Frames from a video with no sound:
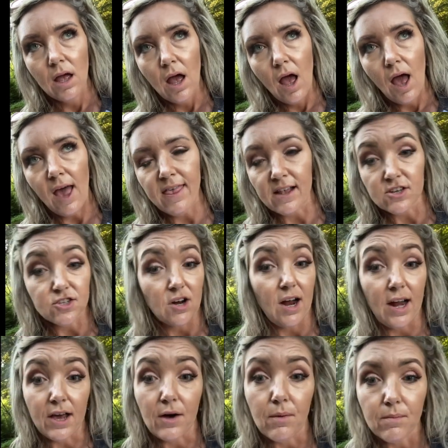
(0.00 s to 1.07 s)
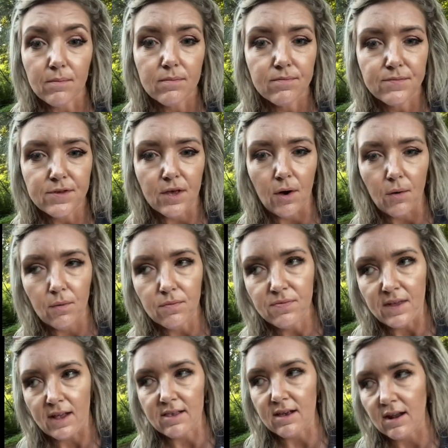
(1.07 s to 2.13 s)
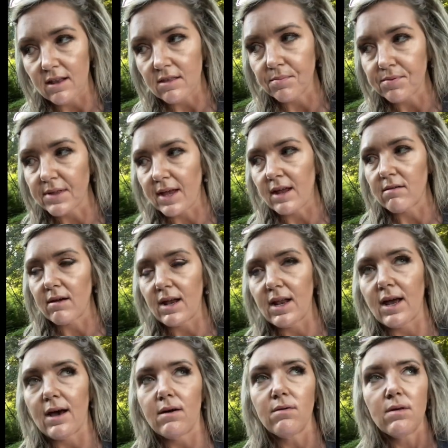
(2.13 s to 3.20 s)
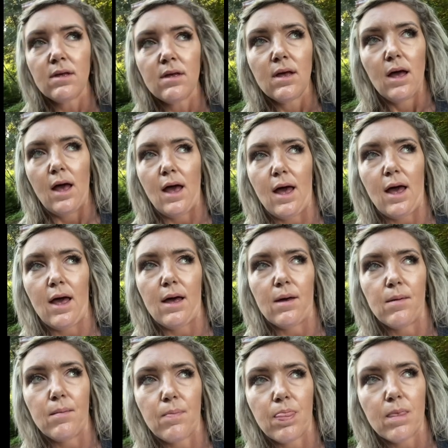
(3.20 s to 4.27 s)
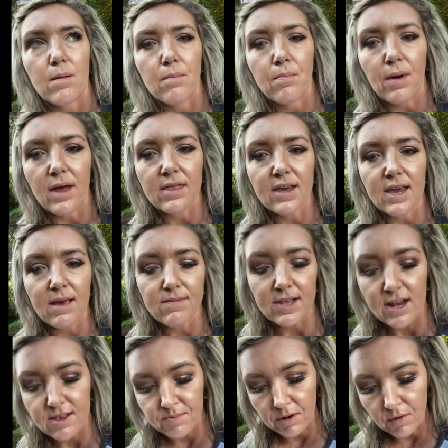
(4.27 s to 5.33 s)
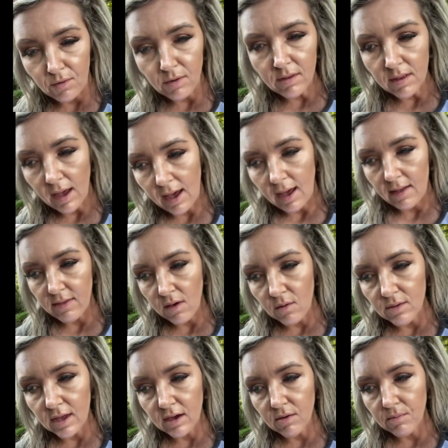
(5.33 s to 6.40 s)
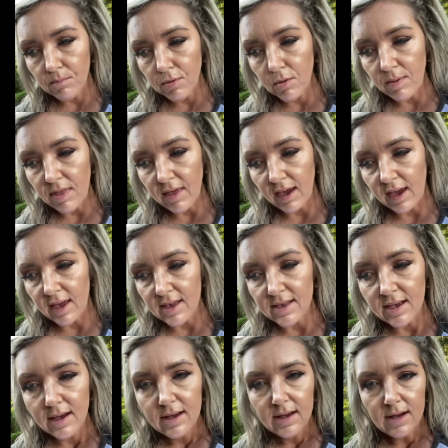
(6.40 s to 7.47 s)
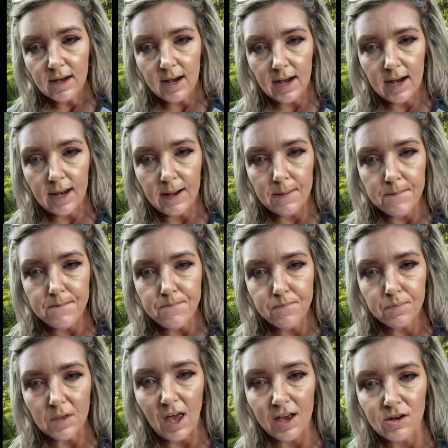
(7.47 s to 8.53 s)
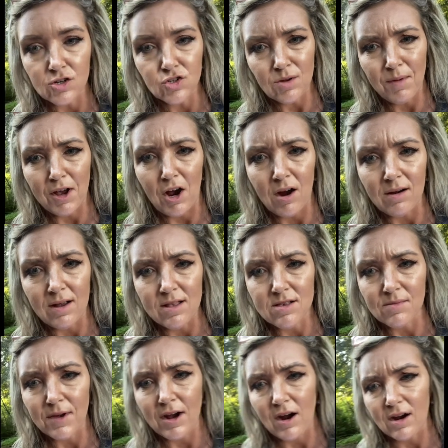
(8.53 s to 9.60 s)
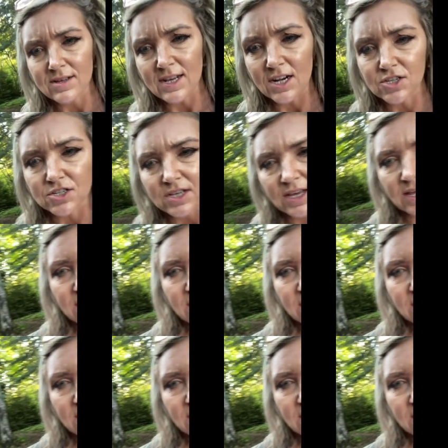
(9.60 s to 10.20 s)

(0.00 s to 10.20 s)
I'll start heading home. So that's kind of the plan right now. But the campsite is pretty cool. The only poopy thing is I couldn't drive my car in, so my car is actually